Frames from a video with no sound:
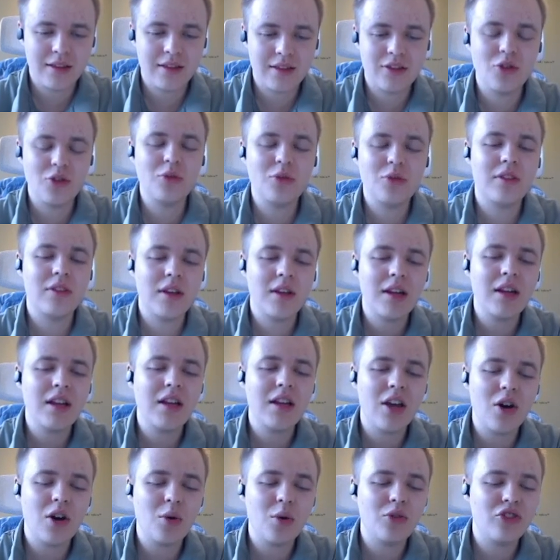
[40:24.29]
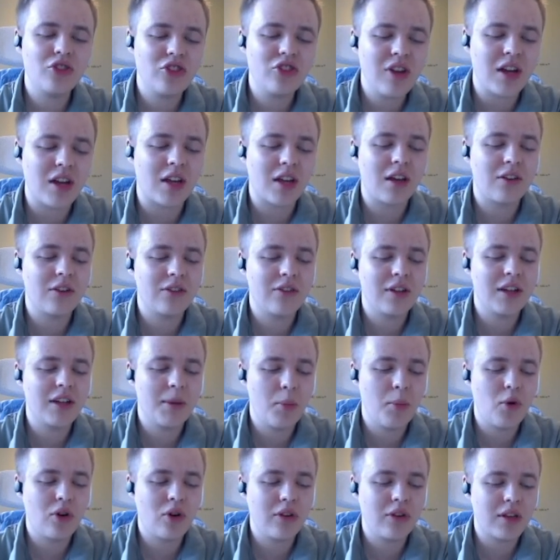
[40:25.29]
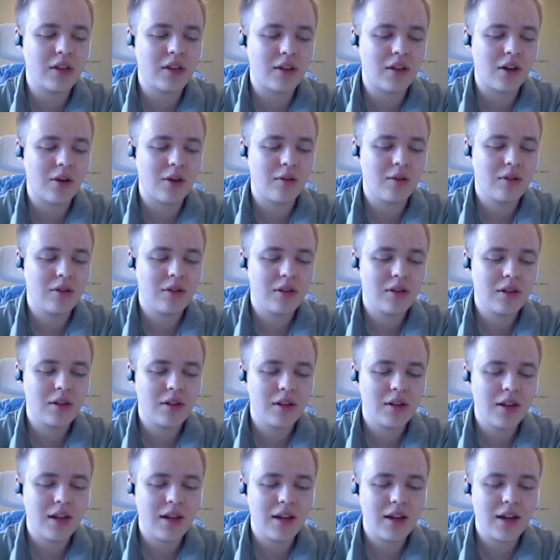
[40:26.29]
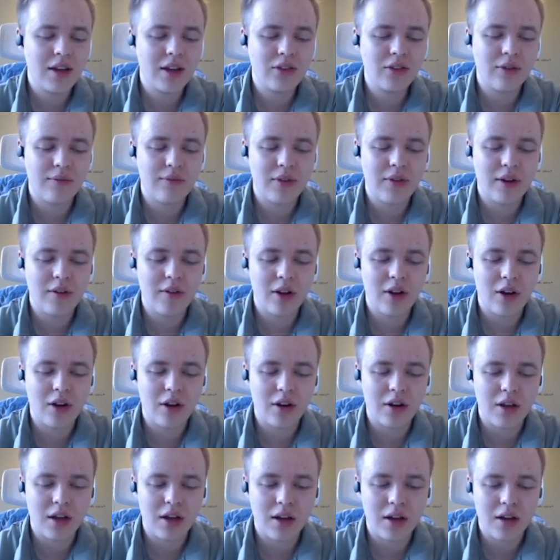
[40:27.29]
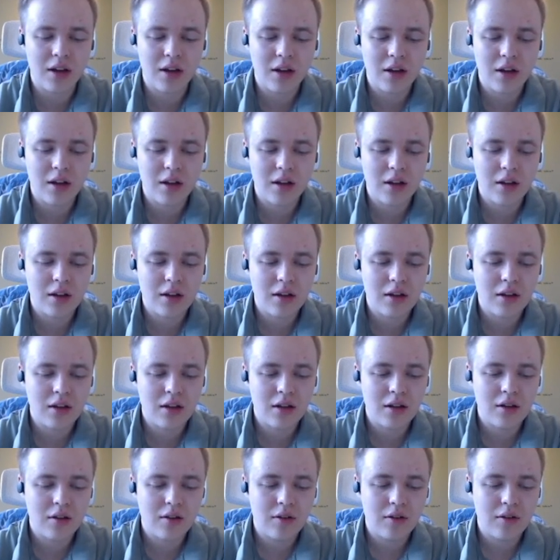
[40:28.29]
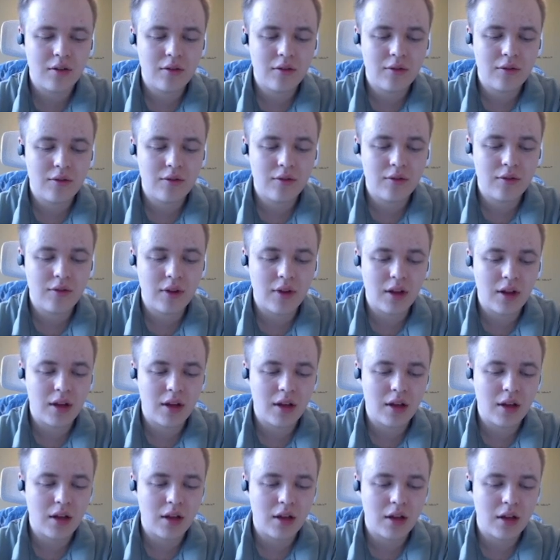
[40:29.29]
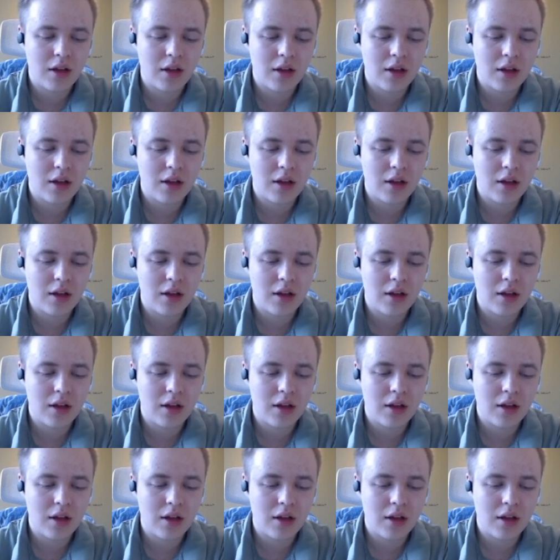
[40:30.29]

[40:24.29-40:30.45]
You didn't go check until the morning, though. That's a very odd kind of thing.